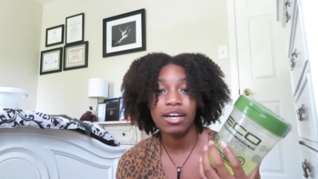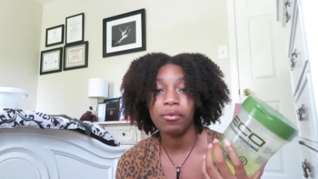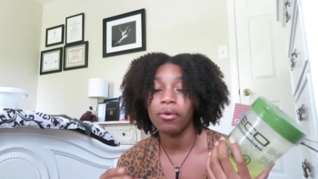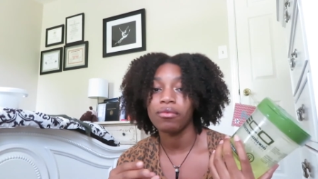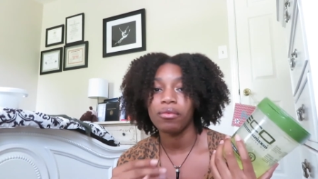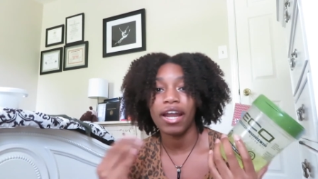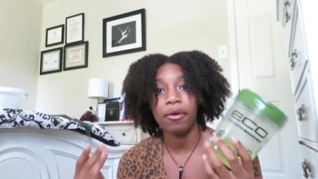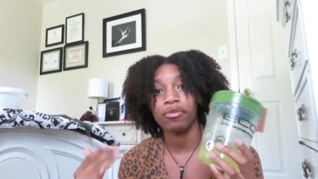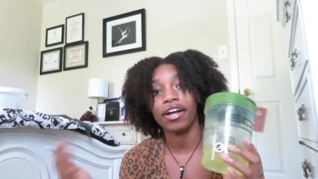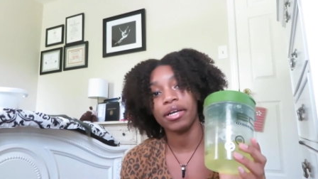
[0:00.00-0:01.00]
Well, what I
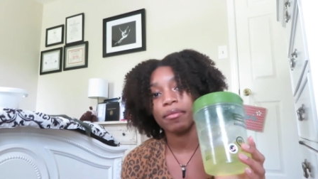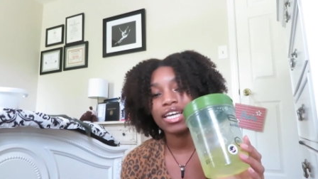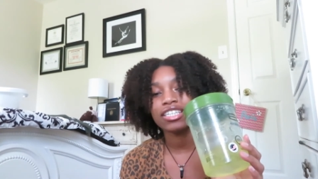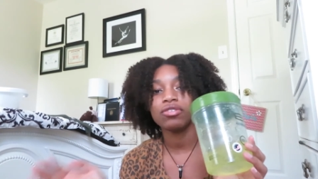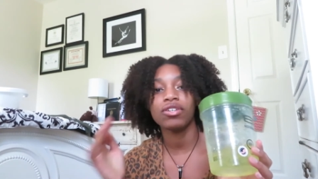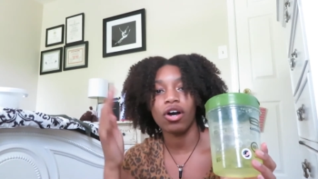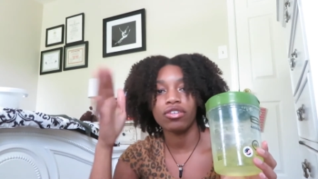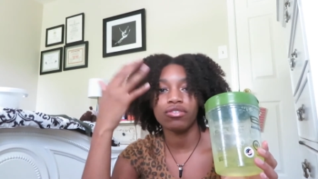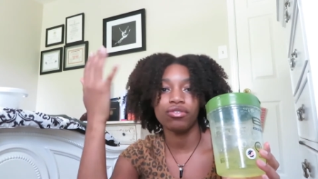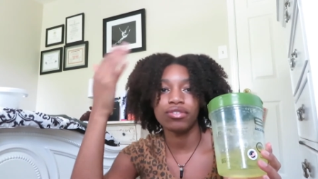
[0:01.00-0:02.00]
would recommend, you could
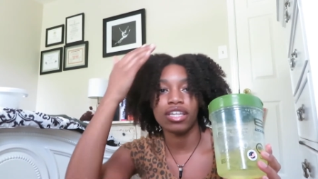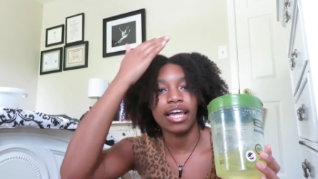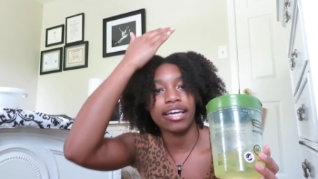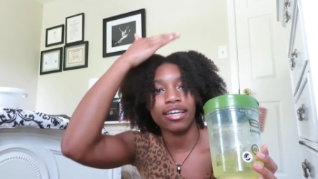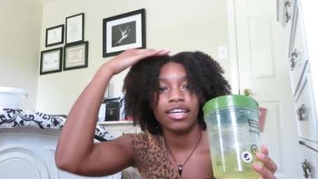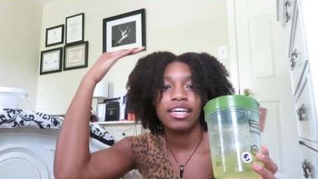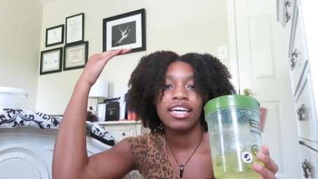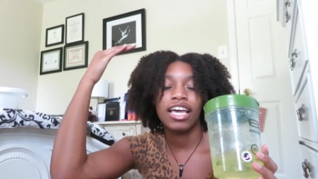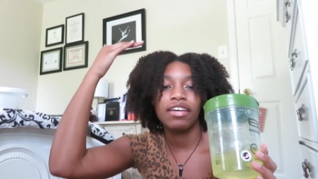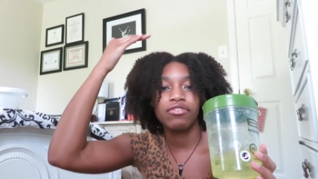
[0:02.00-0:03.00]
also use it like
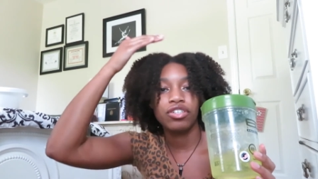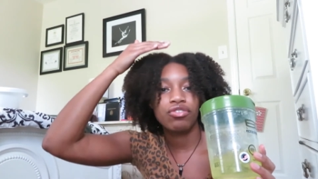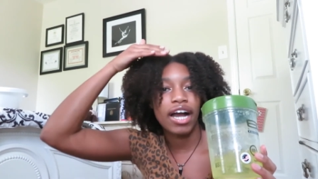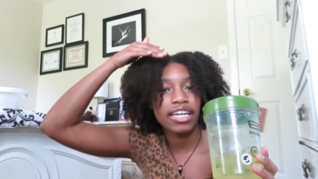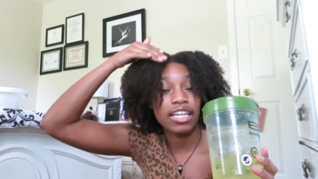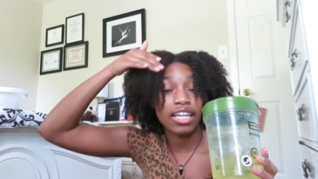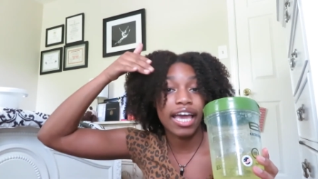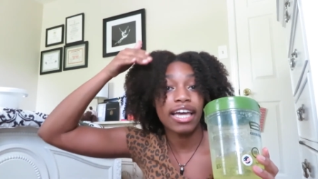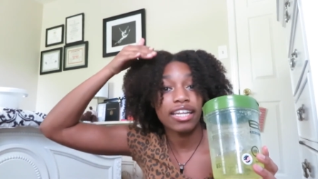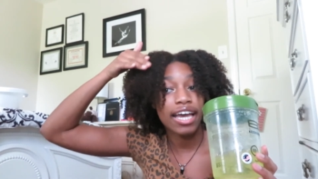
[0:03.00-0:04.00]
if you're trying to
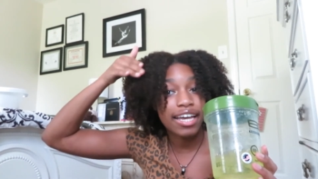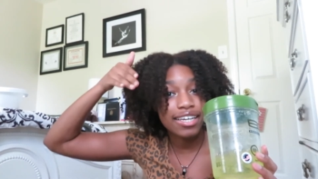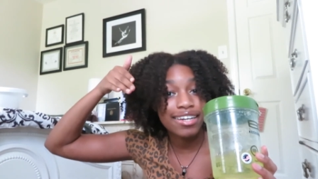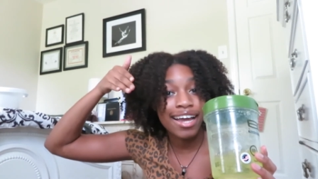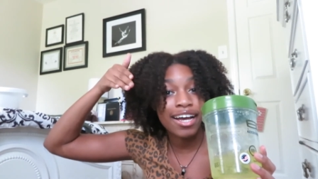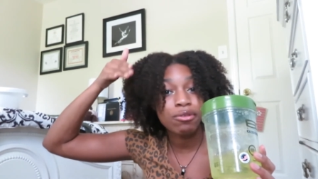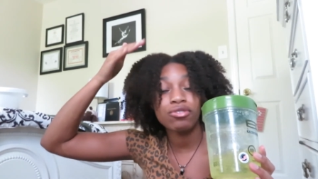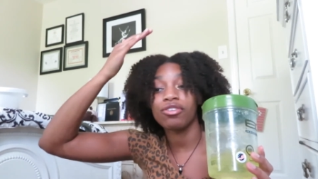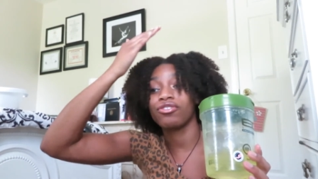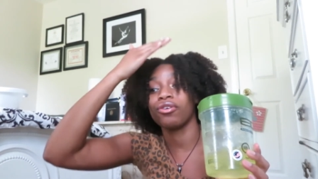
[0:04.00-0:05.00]
lay it down,
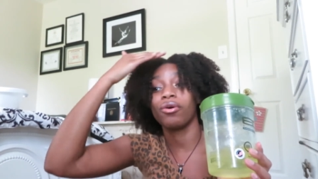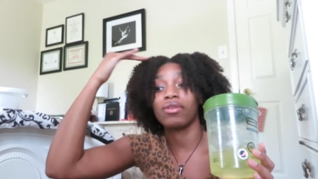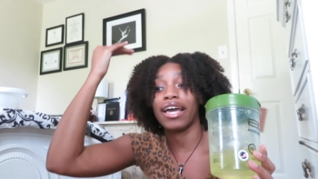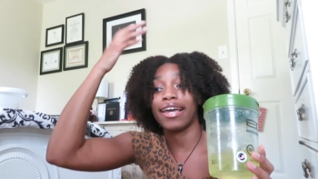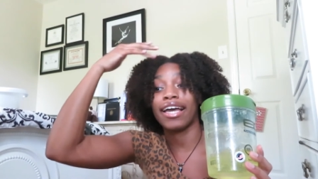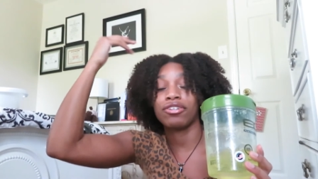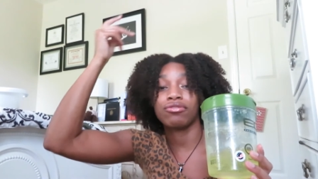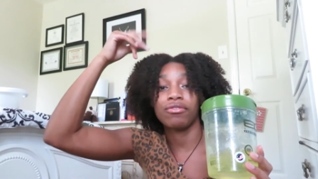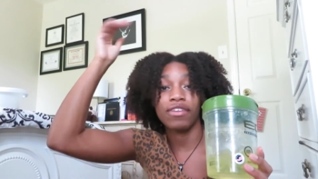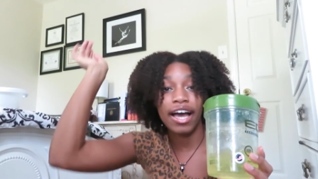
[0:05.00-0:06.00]
so there's no like
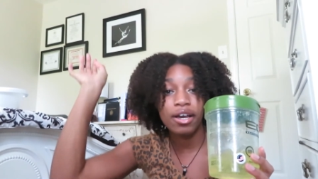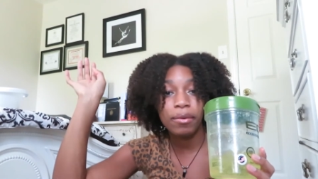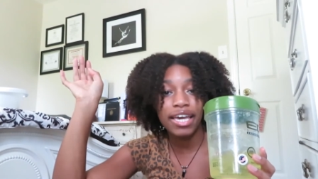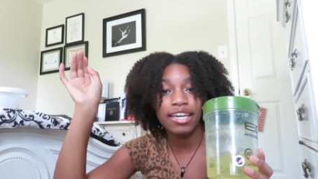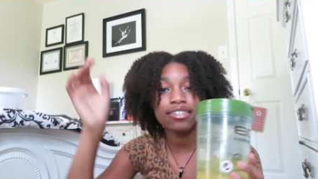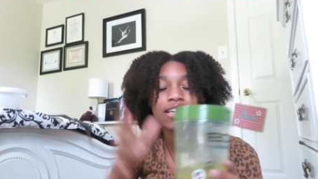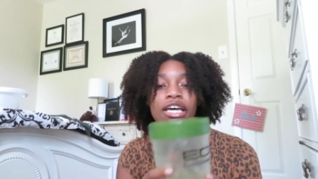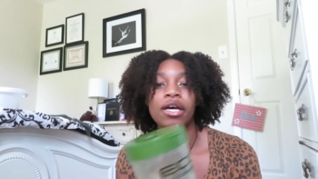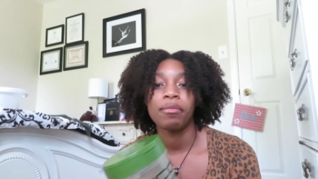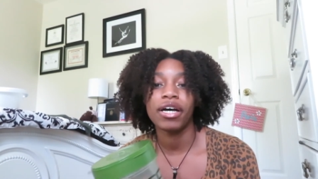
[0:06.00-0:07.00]
extra flyaways.
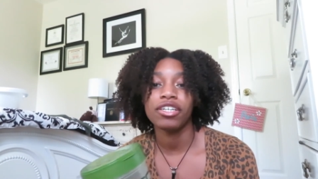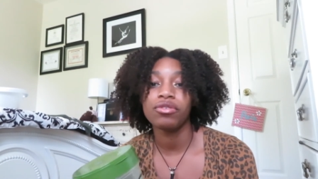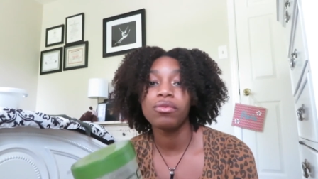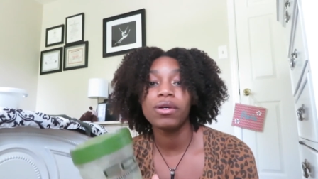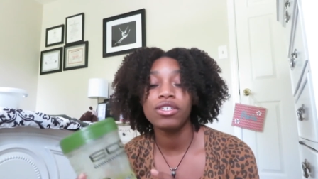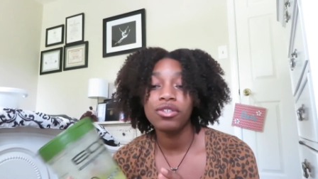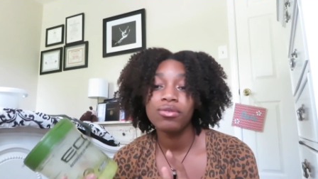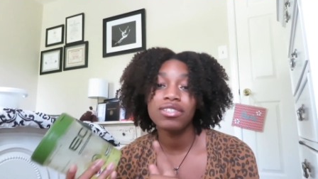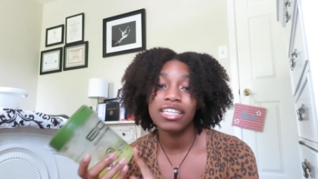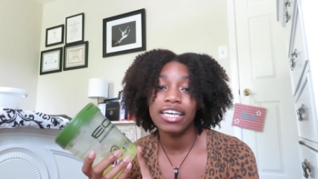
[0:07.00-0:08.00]
But you would
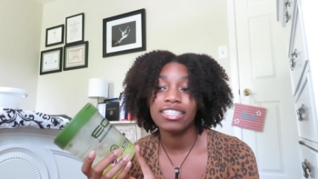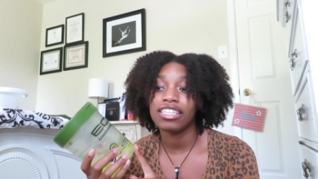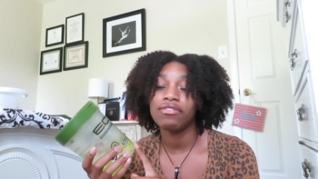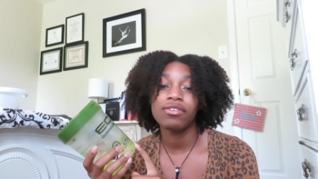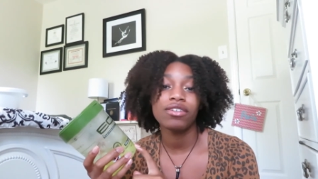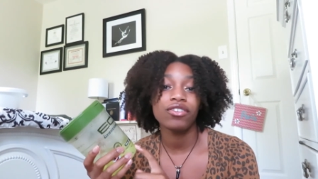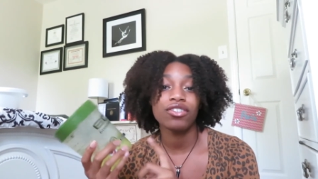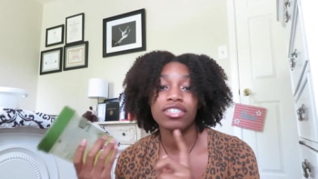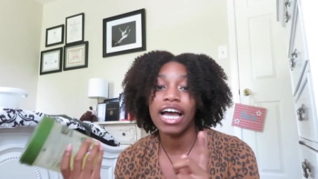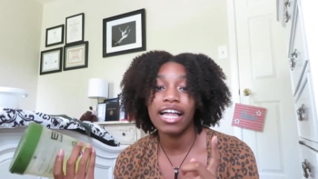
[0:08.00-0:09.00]
use this even if you're
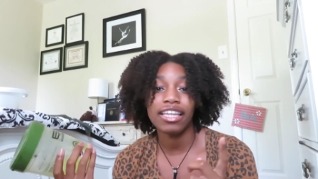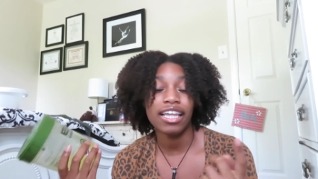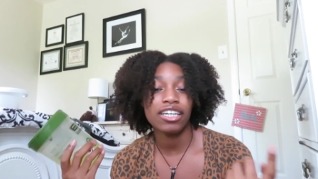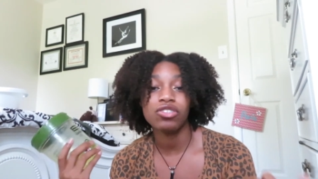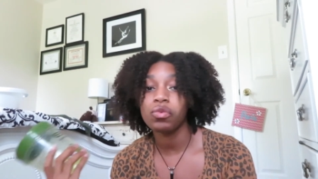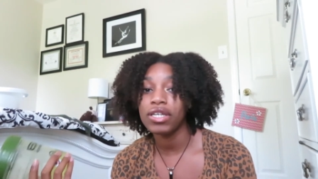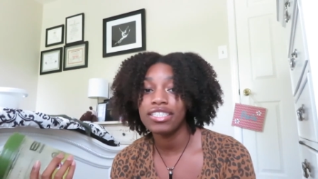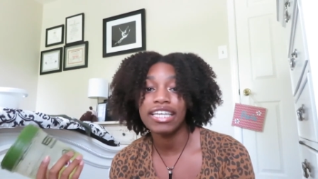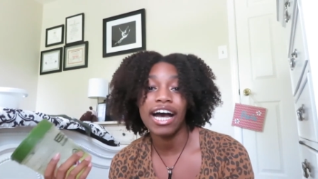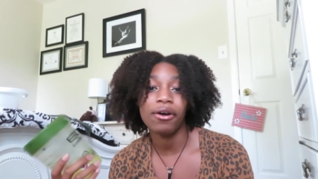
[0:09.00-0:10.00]
styling like a
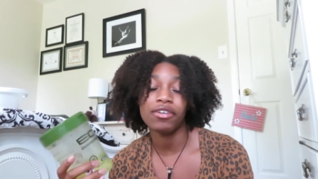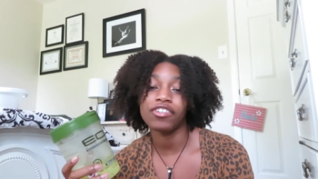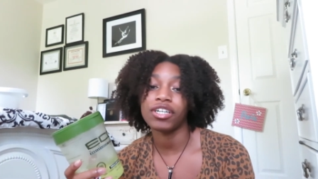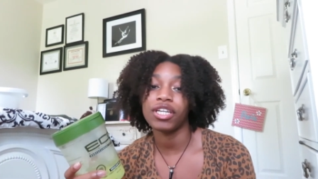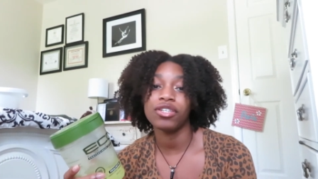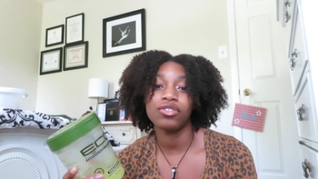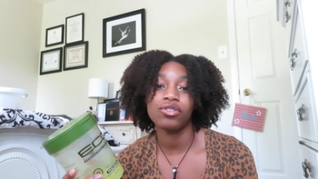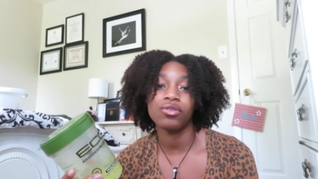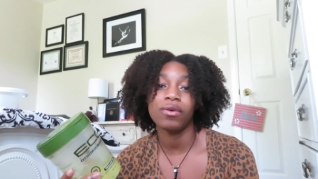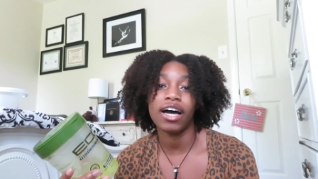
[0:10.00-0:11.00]
twist out. If you're gonna do